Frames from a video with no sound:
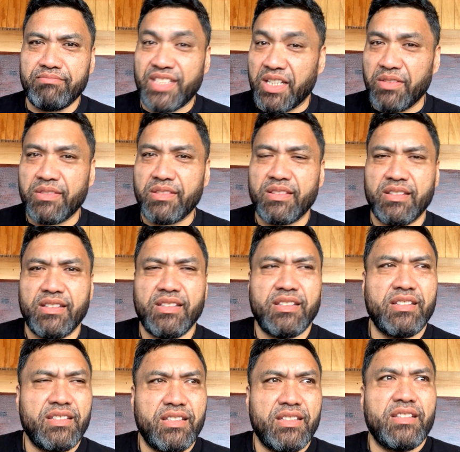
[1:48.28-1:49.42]
death
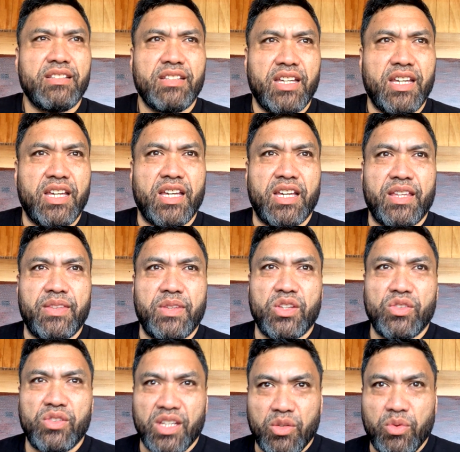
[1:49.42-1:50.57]
in a
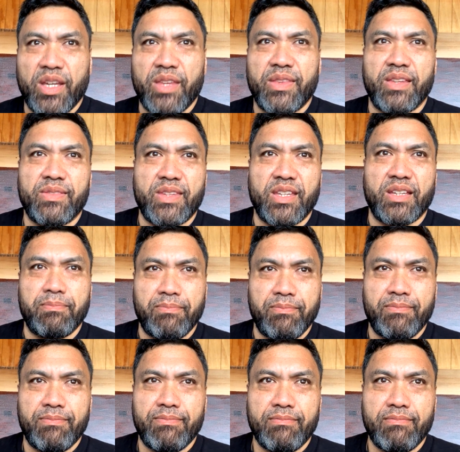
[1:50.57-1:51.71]
unique way that
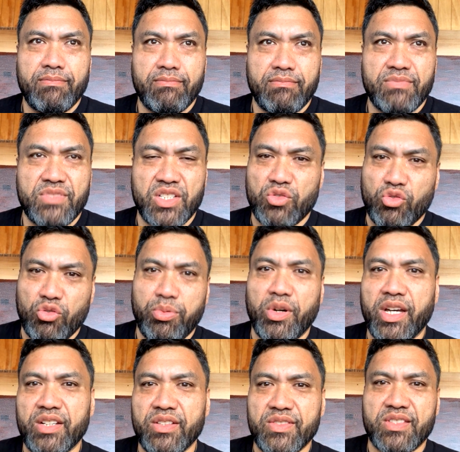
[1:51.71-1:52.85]
Te
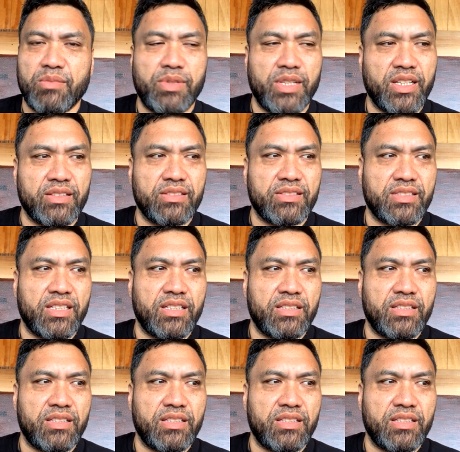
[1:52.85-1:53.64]
Rongopai and his siblings,